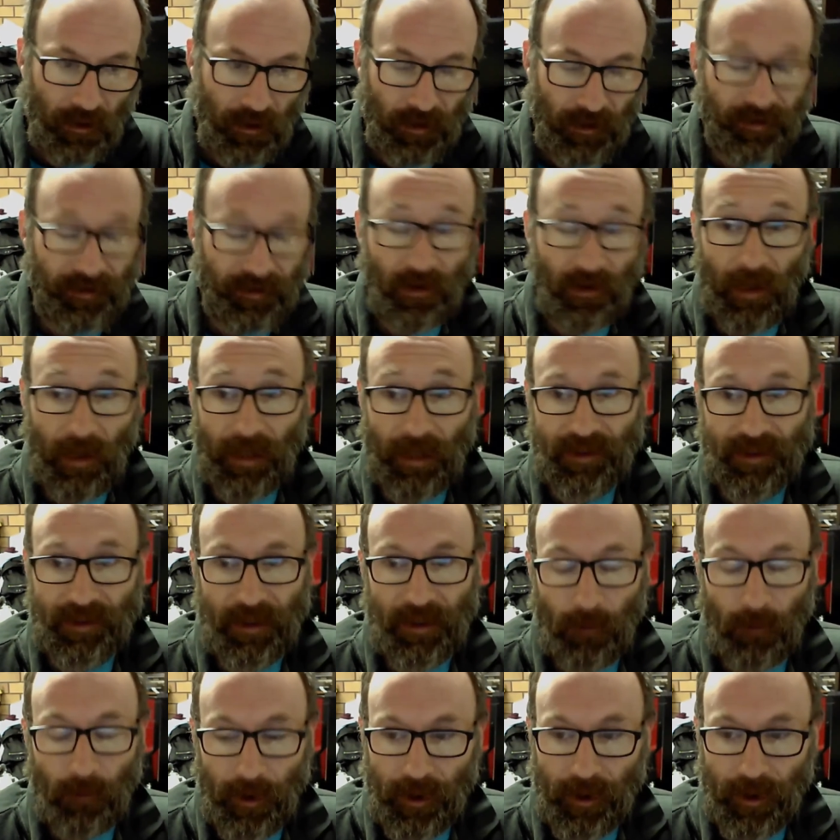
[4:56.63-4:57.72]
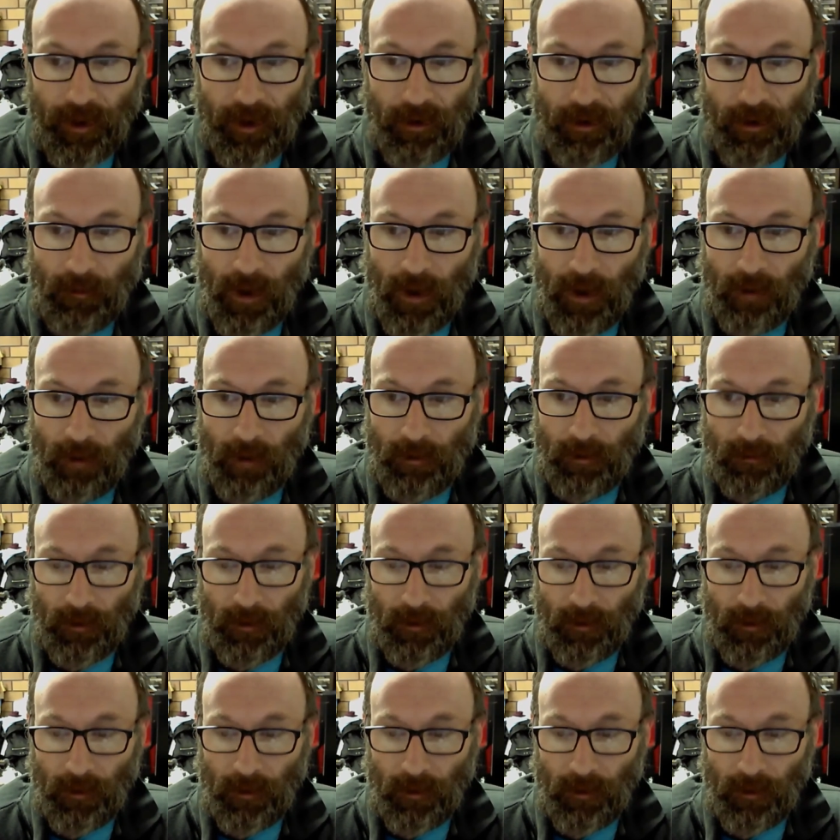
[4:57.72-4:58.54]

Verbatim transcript: that's the last thing we need at the moment.